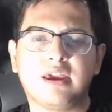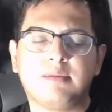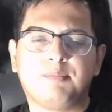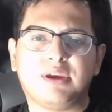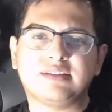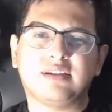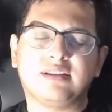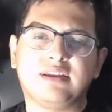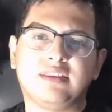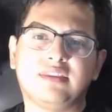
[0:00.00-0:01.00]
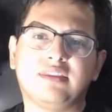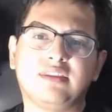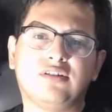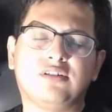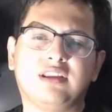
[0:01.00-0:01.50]
Basically,
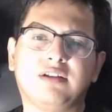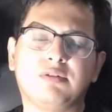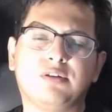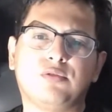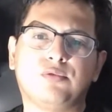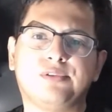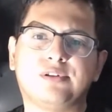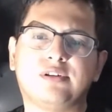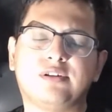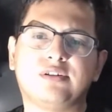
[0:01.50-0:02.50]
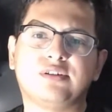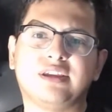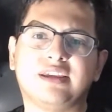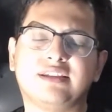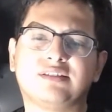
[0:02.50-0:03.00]
your liquid cooler
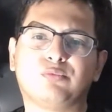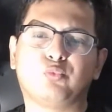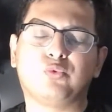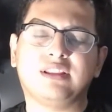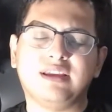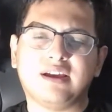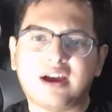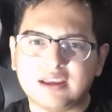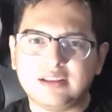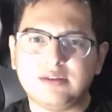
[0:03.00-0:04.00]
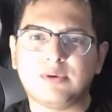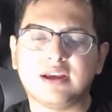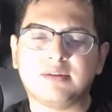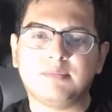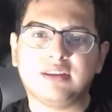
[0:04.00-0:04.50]
is really highly
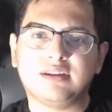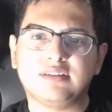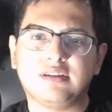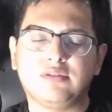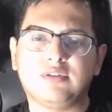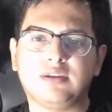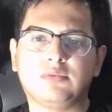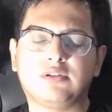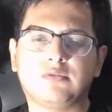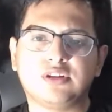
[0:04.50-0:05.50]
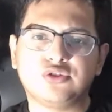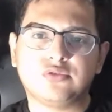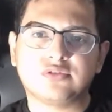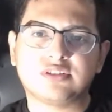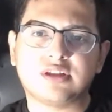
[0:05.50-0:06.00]
recommended that you keep the
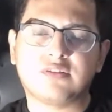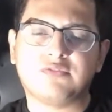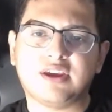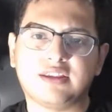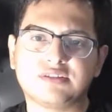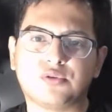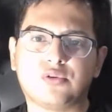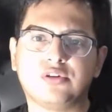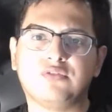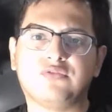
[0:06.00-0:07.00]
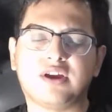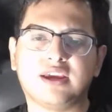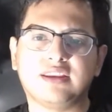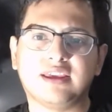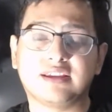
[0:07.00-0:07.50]
original stock fans, or you
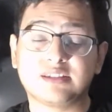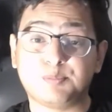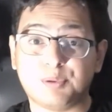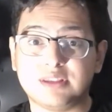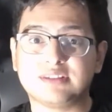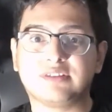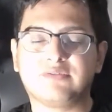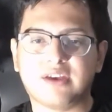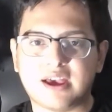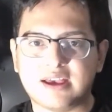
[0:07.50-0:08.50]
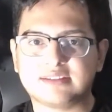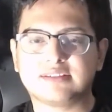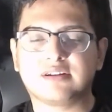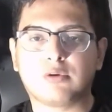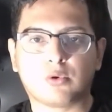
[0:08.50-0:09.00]
find expensive
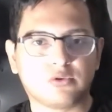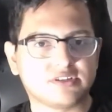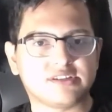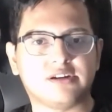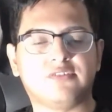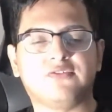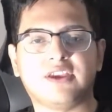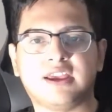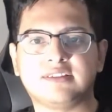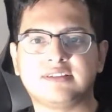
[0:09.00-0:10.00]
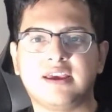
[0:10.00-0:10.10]
ass Corsair fans